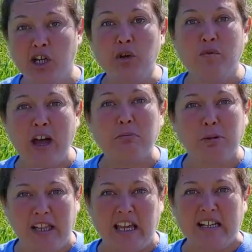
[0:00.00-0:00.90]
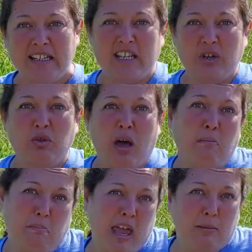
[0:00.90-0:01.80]
you found plants that you thought
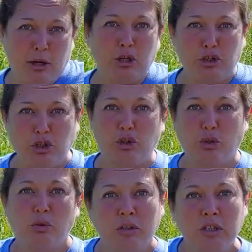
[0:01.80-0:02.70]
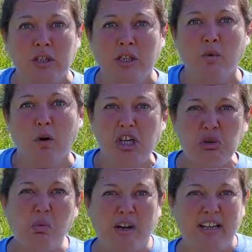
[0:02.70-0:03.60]
maybe could do what
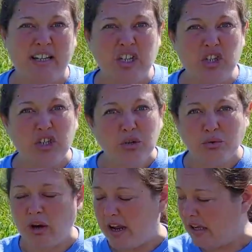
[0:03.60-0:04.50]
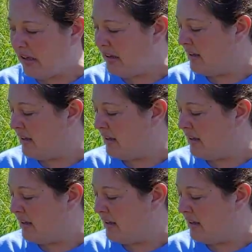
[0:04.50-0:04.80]
you wanted it to do, right?